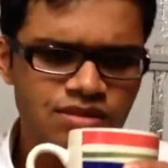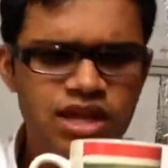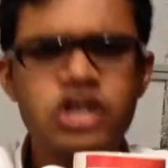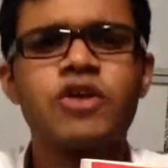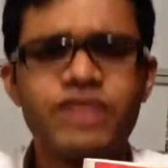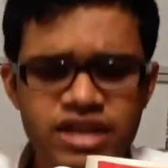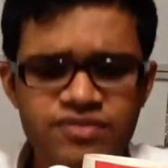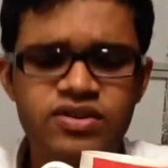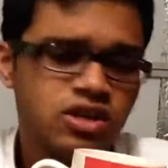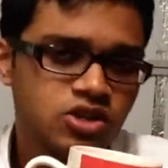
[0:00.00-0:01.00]
not very
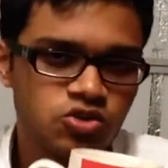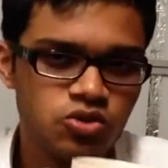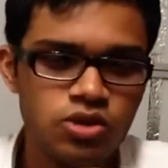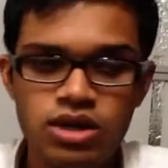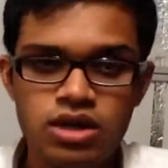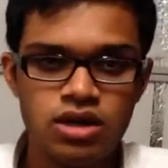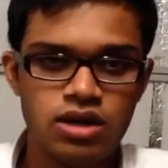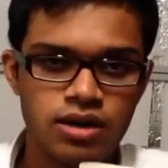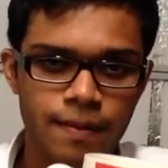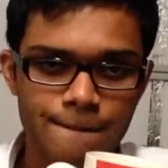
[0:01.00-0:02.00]
difficult to
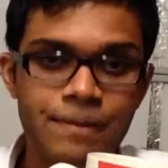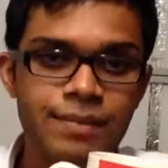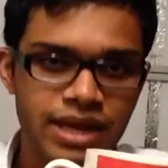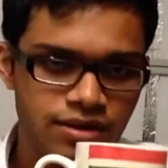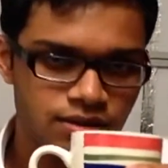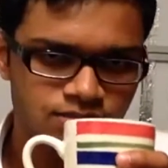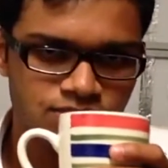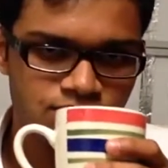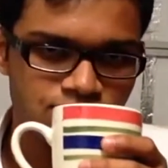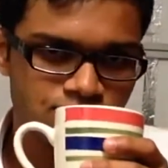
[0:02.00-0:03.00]
mimic
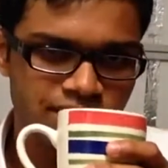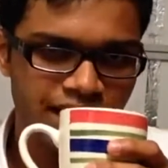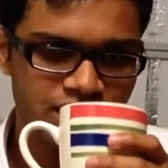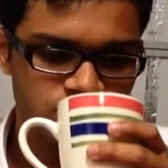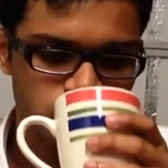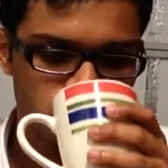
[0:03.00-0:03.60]
the action.